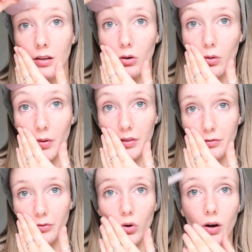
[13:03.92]
go up on
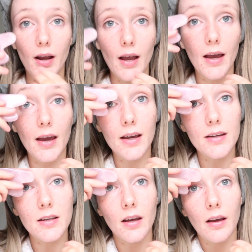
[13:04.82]
the
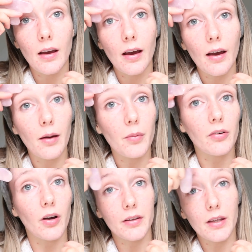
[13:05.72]
forehead,
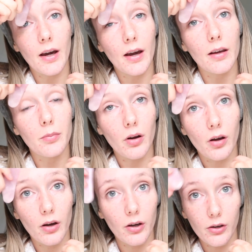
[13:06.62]
around the
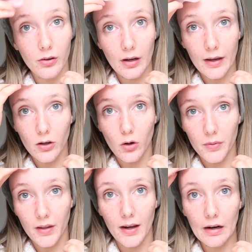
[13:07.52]
eyebrow, like up
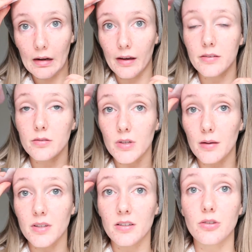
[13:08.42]
in the hairline.
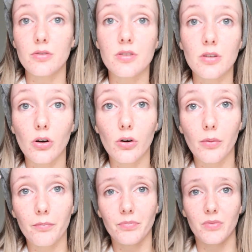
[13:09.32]
Sometimes I'll do
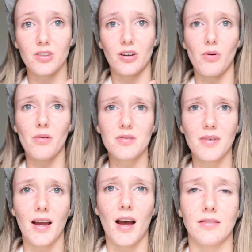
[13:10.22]
some, sorry, what was my
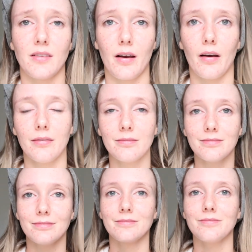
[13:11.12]
hand there?
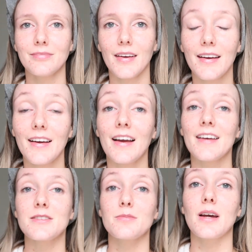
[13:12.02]

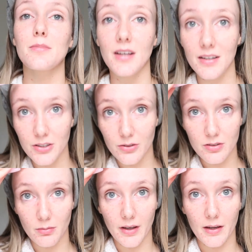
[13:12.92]
Sometimes I'll do
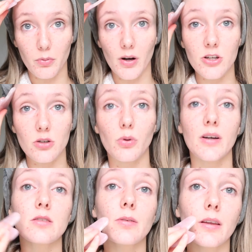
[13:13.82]
some like pressure
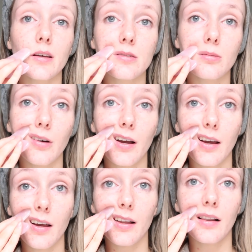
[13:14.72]
points with it as
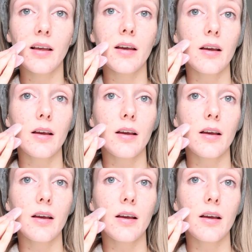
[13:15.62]
well,